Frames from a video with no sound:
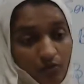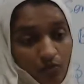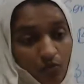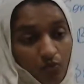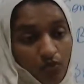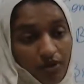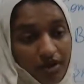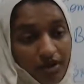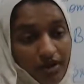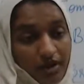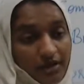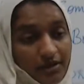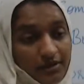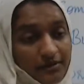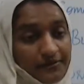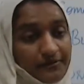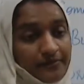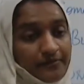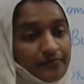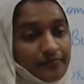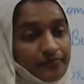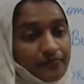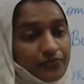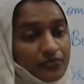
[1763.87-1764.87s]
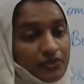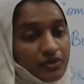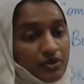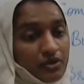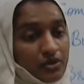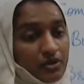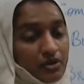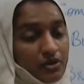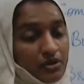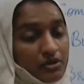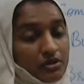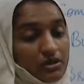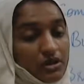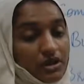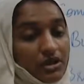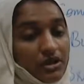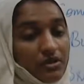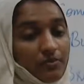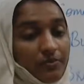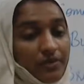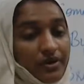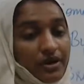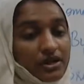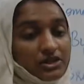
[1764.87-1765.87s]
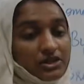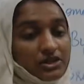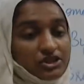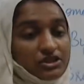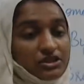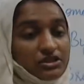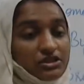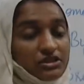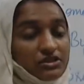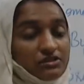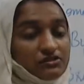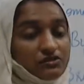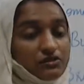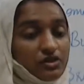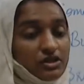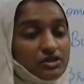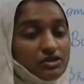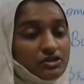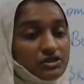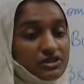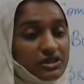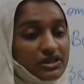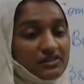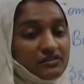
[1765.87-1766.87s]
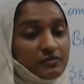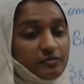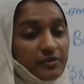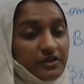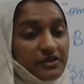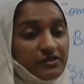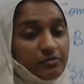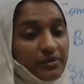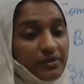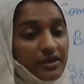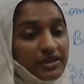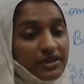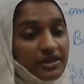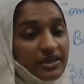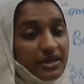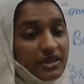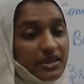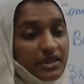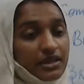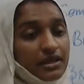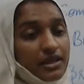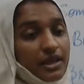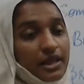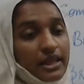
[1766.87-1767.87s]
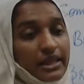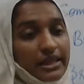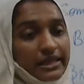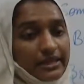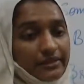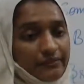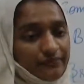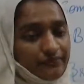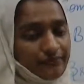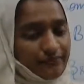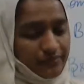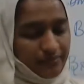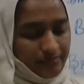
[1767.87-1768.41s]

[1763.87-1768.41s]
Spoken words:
where the reproduction is going to take place by the leaf.